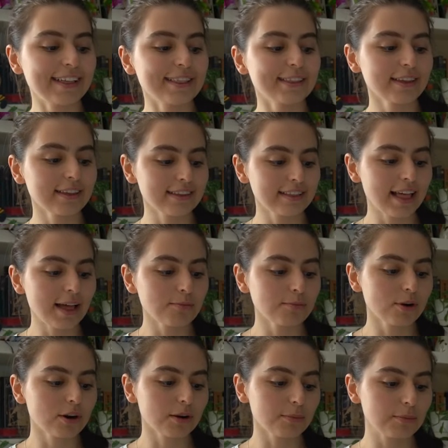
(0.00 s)
This
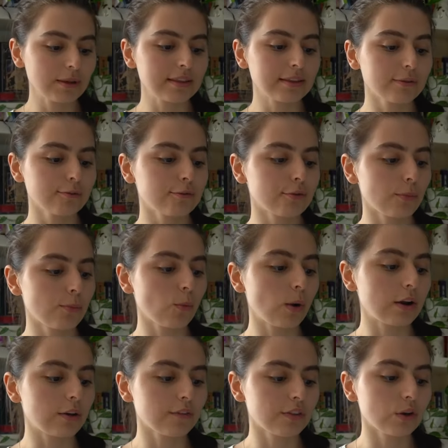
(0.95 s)
landmark missive from
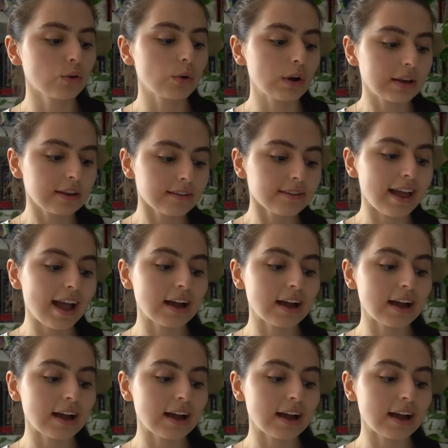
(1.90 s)
one of the greatest